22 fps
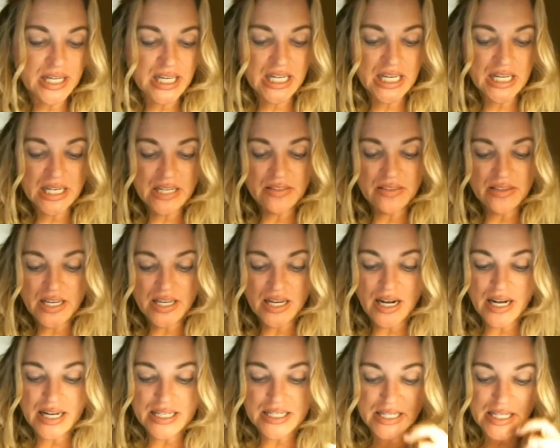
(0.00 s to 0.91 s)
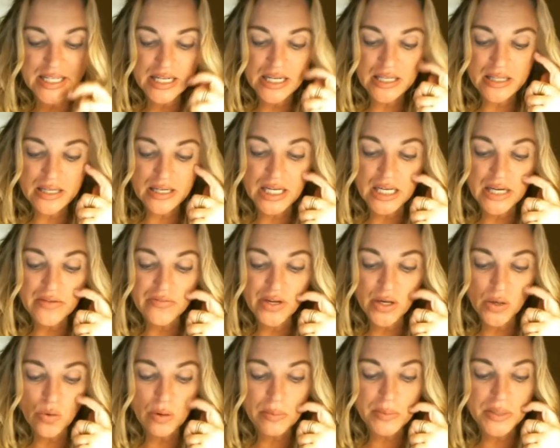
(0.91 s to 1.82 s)
in the idea that
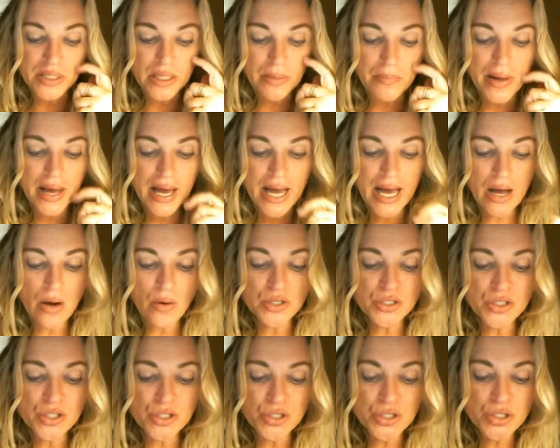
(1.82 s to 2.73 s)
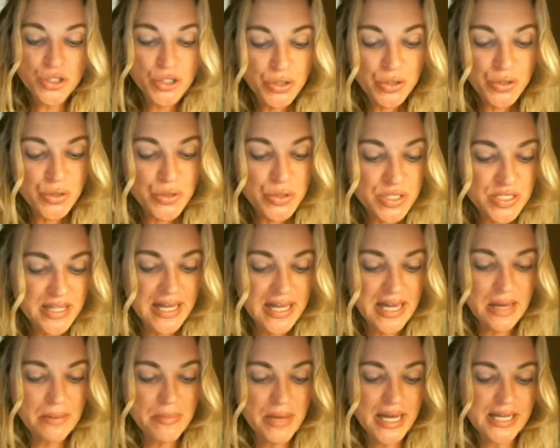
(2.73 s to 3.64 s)
giving women the power to choose
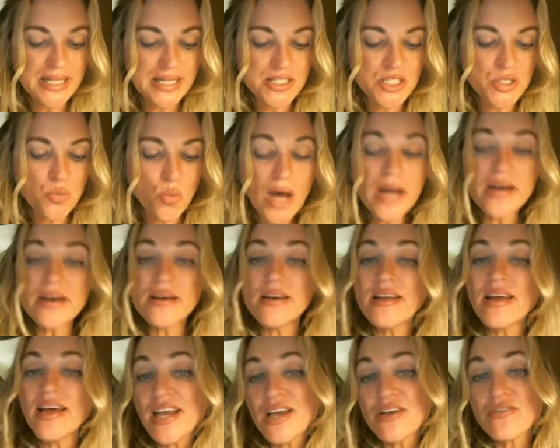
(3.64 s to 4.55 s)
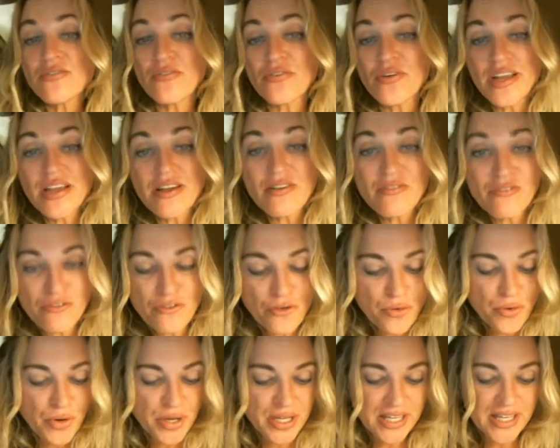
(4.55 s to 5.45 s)
their mates one day every
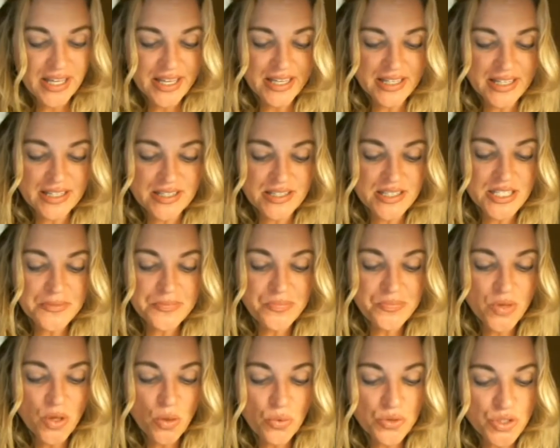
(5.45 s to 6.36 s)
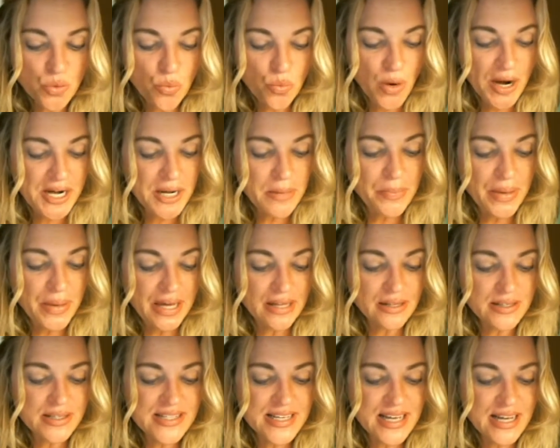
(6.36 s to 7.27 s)
4 years was a way to
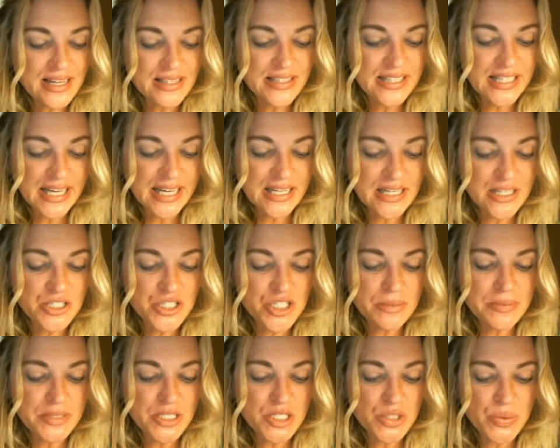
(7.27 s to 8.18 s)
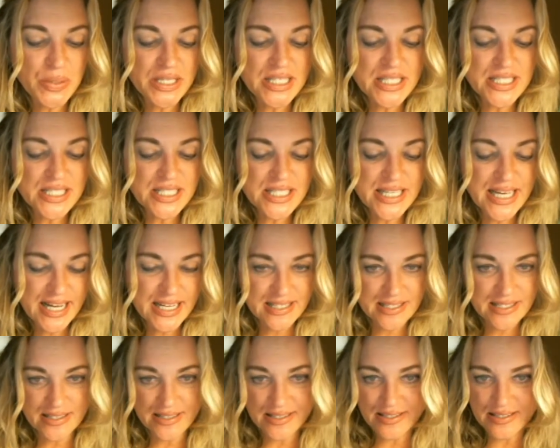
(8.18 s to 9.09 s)
balance out the energy between the
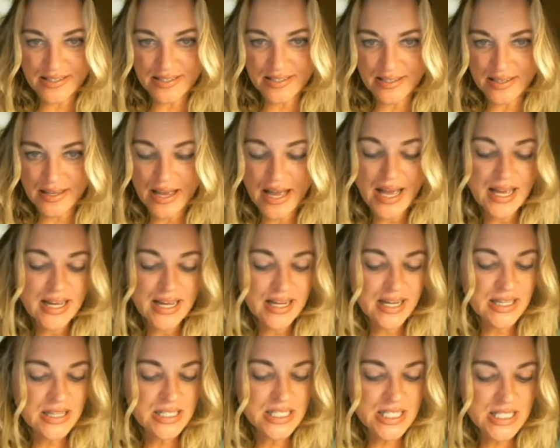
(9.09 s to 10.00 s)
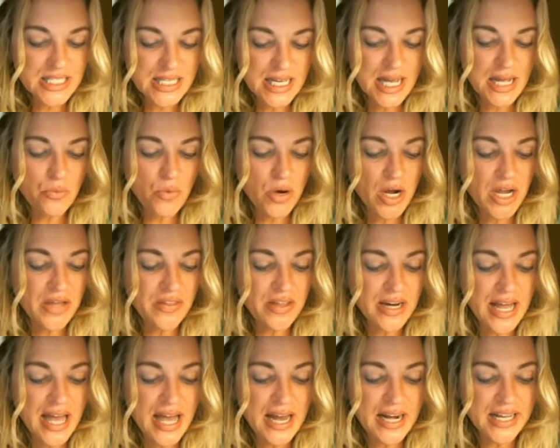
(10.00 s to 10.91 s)
sexes in the same way that
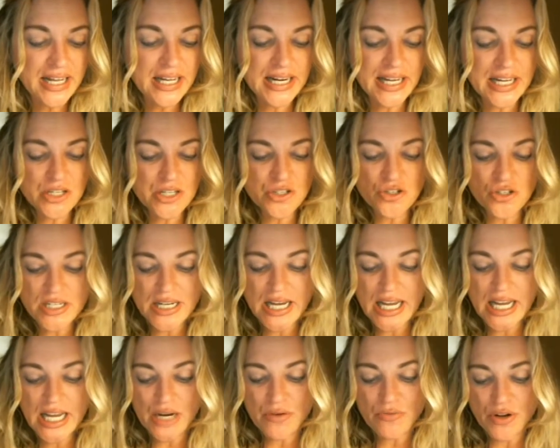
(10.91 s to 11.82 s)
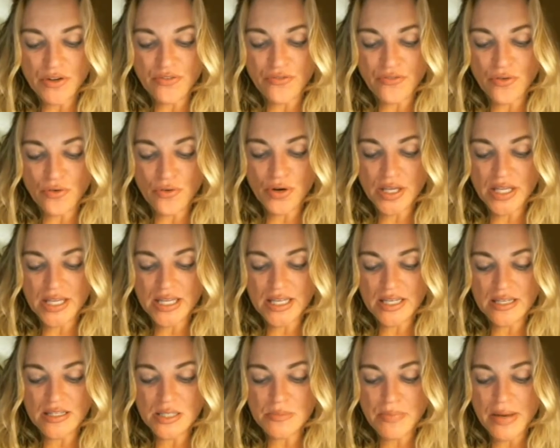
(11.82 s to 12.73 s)
adding an extra day every 4
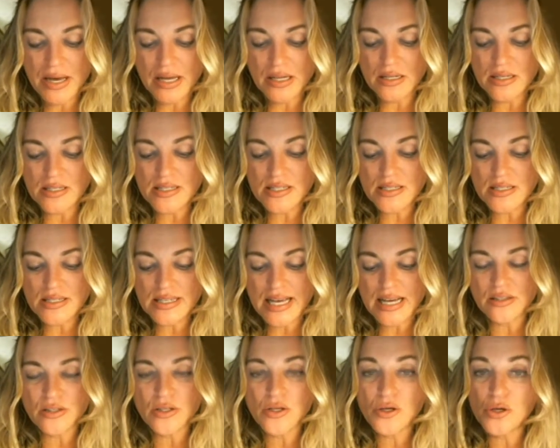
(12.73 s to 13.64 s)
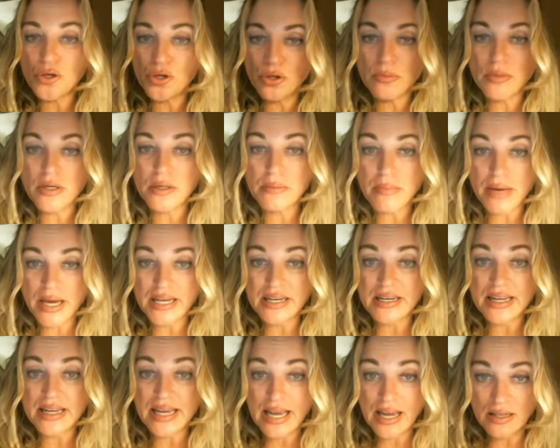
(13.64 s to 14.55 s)
years balances out the
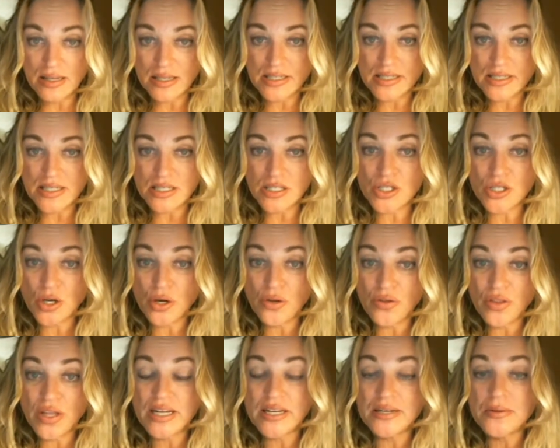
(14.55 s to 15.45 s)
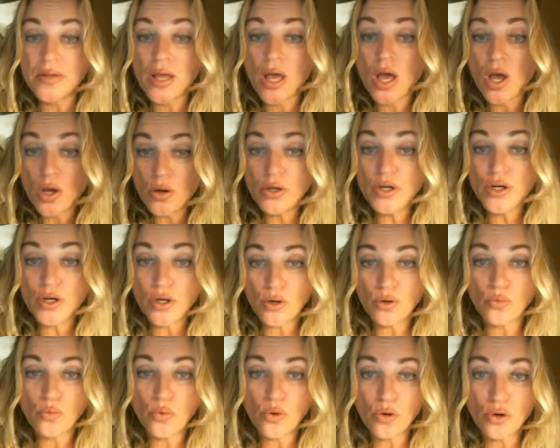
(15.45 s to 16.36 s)
human-made calendar so that it, you know,
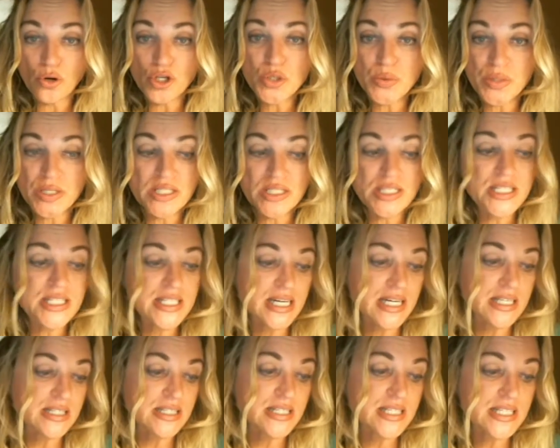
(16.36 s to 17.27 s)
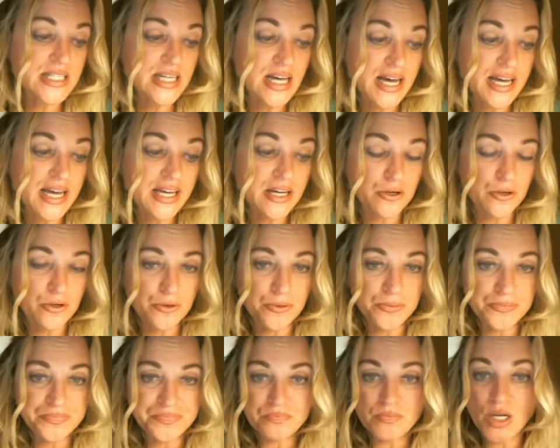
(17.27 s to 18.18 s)
works with the sun's cycle.
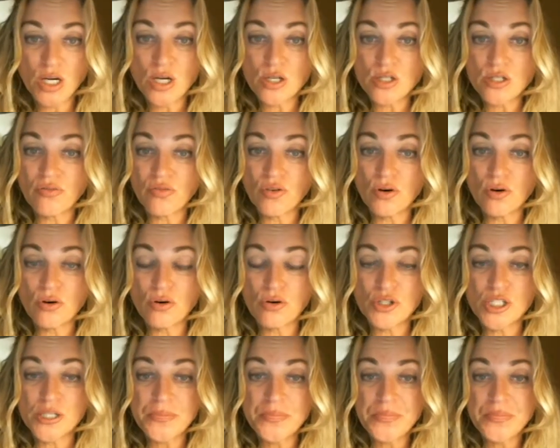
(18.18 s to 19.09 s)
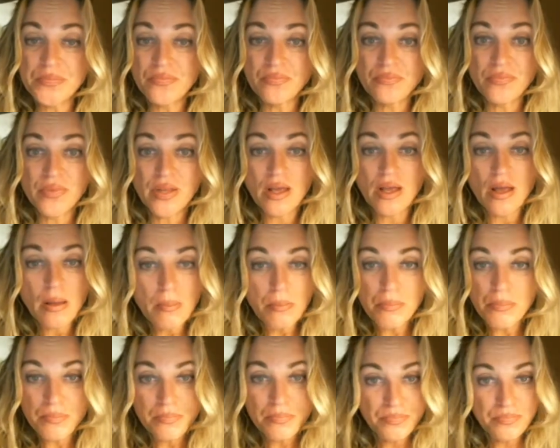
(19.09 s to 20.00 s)
Because, of course,
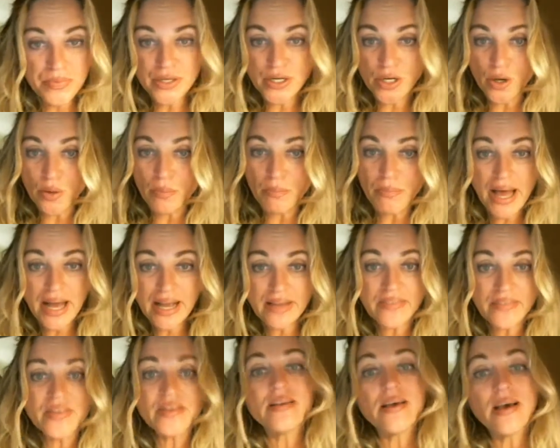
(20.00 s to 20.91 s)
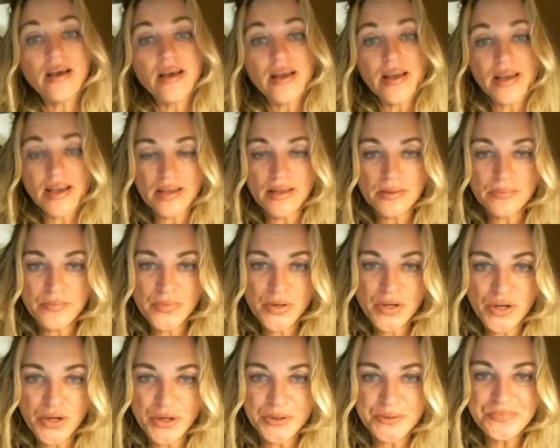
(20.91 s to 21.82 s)
you know, back in the day, you
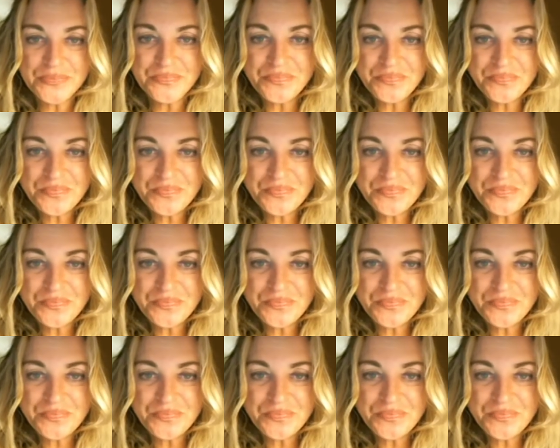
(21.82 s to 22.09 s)
know,